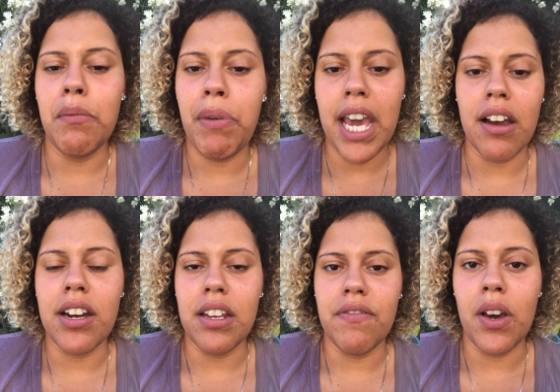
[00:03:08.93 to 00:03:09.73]

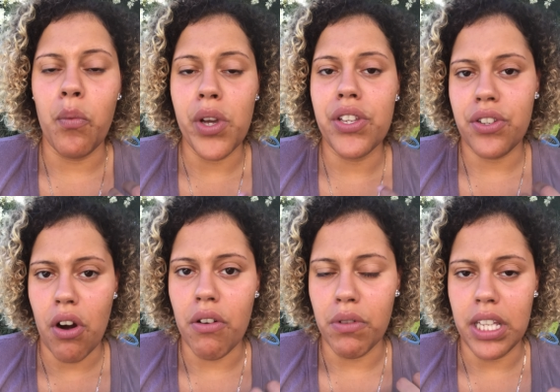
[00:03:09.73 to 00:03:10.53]
imperative that we
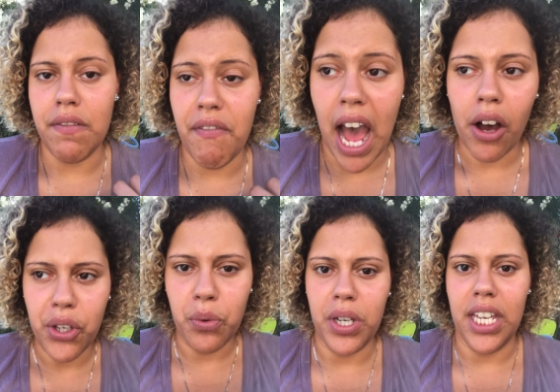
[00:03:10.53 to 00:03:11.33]
start really
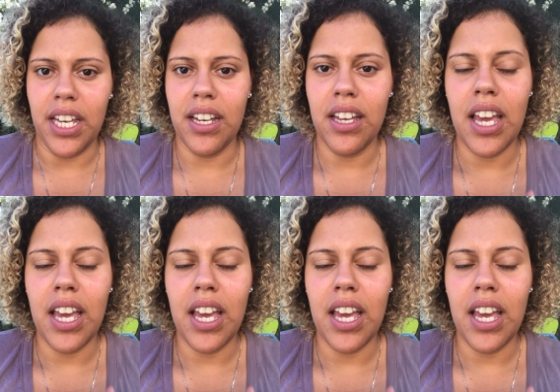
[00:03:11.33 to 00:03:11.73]
valuing